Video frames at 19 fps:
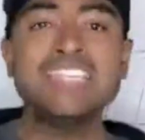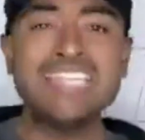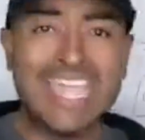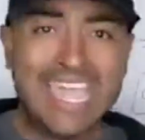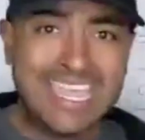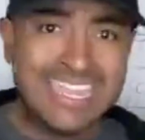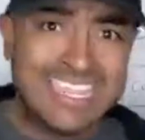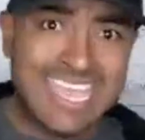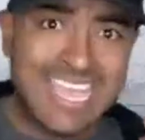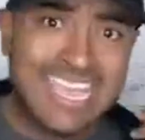
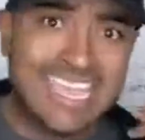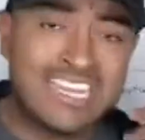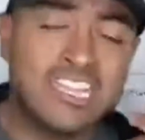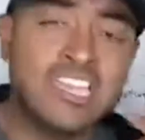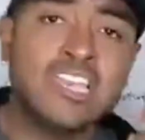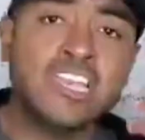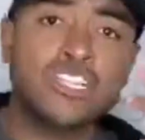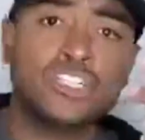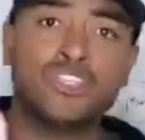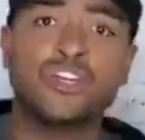and then
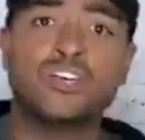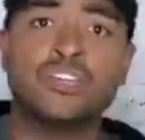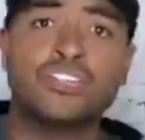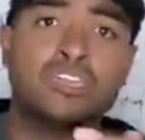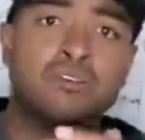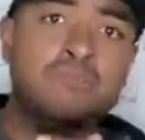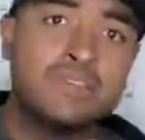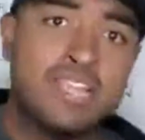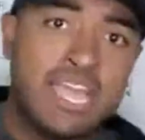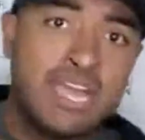took
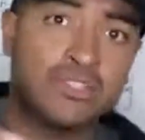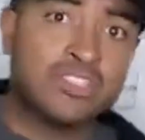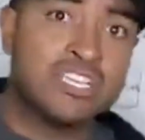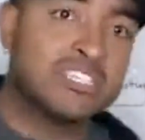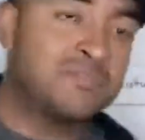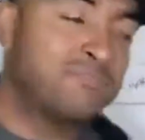them down this